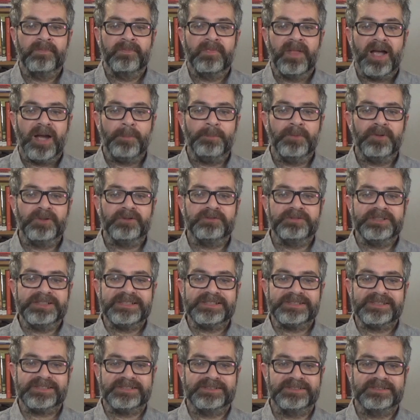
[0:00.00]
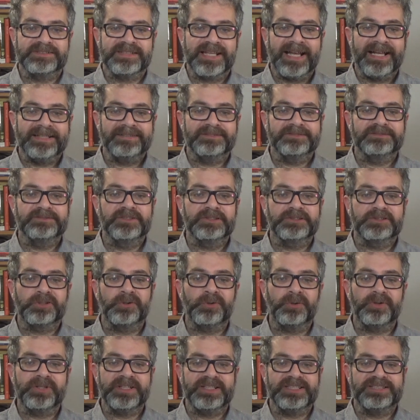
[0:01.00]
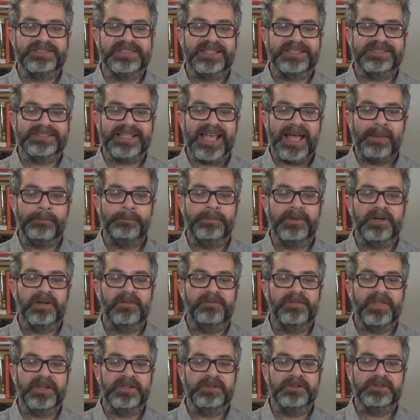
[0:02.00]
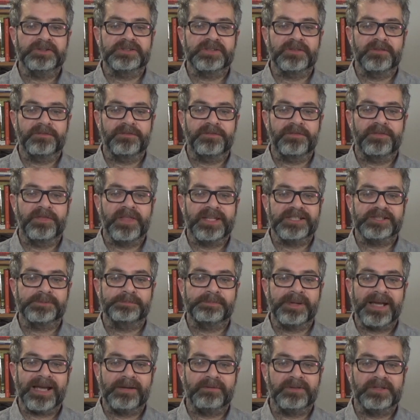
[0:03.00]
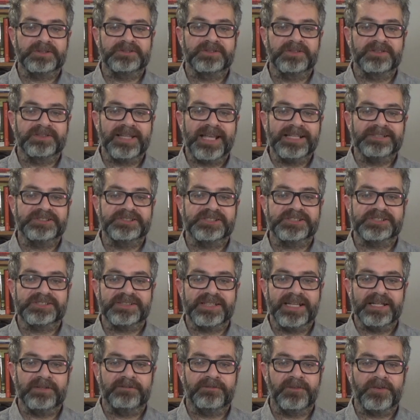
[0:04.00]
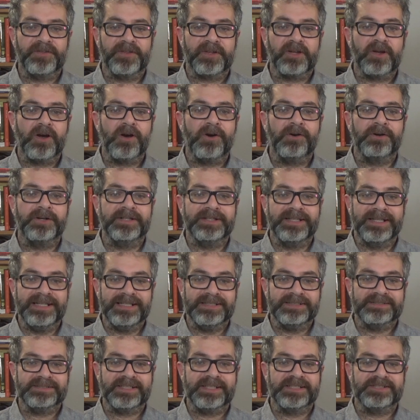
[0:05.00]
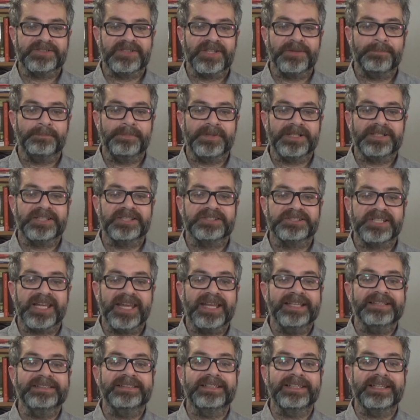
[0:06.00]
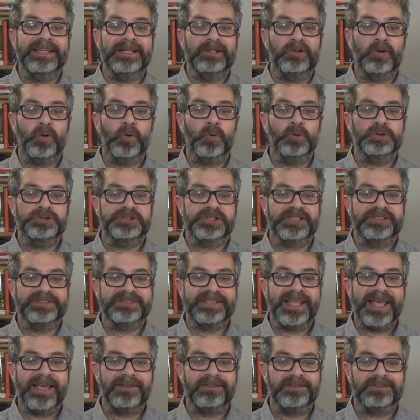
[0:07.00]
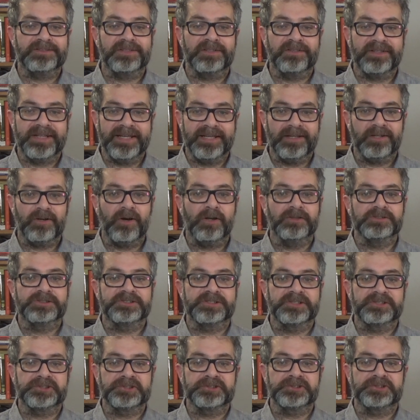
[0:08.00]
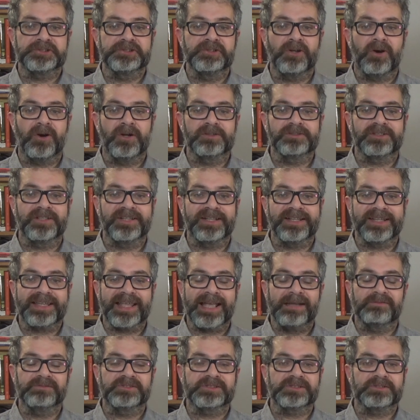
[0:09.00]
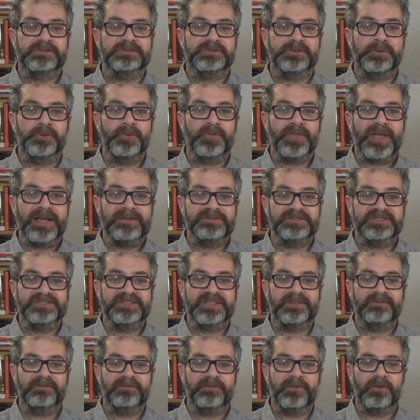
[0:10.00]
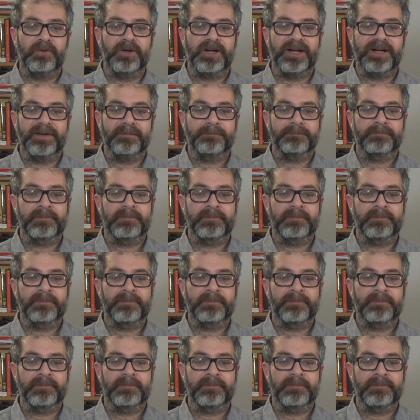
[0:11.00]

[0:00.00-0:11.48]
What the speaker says: A more recent and notorious example of the use of this power to legislate for the colonies is the British Indian Ocean Territory Constitution Order in Council 2004.